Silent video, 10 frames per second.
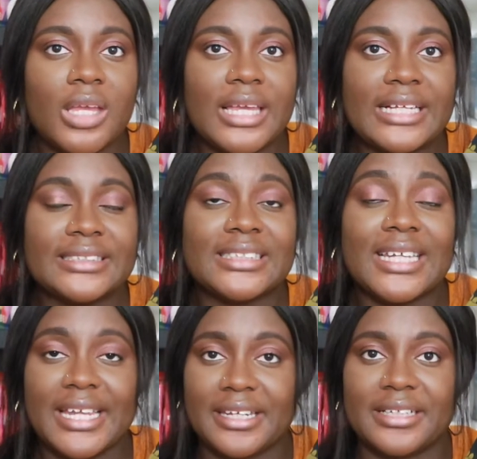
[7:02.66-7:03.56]
is
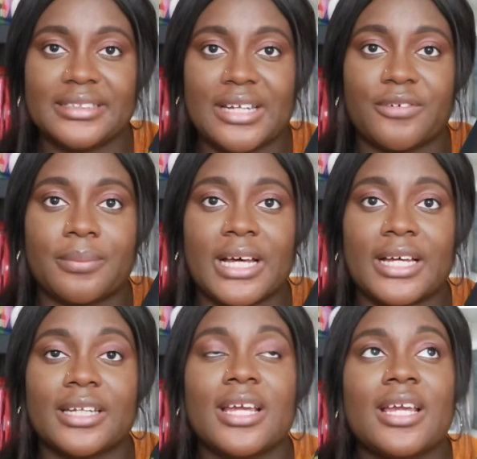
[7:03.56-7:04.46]
in
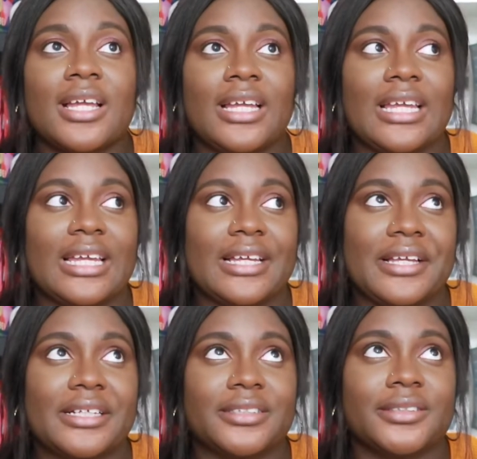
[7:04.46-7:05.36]
Devabad,
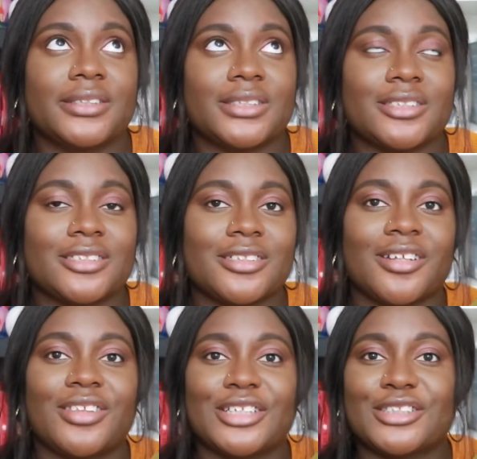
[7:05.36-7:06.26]
and
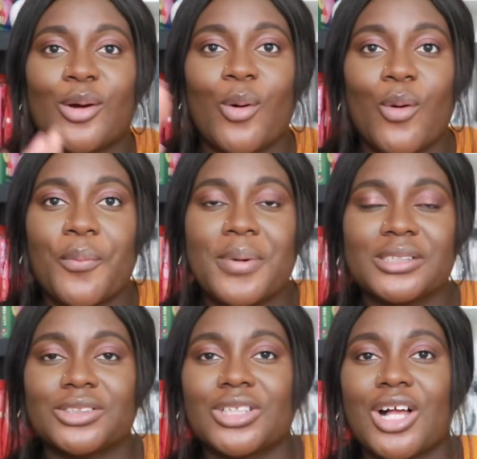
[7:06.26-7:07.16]
there's a whole
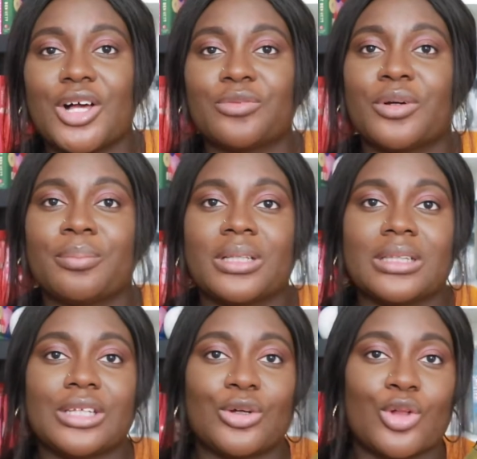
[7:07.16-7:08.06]
bunch of
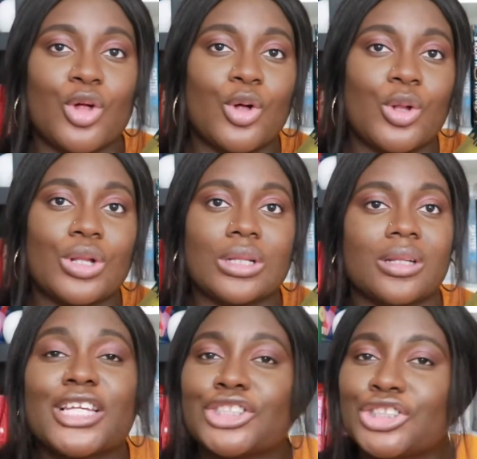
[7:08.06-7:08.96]
political
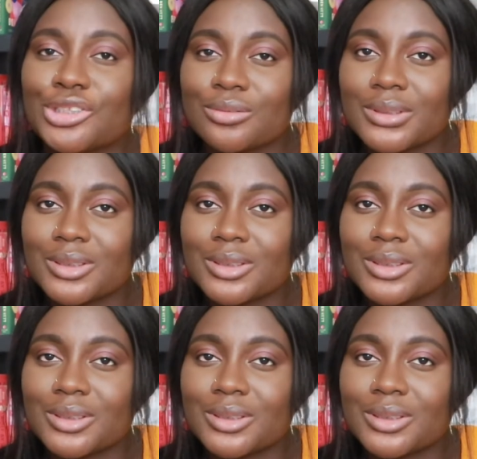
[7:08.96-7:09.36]
issues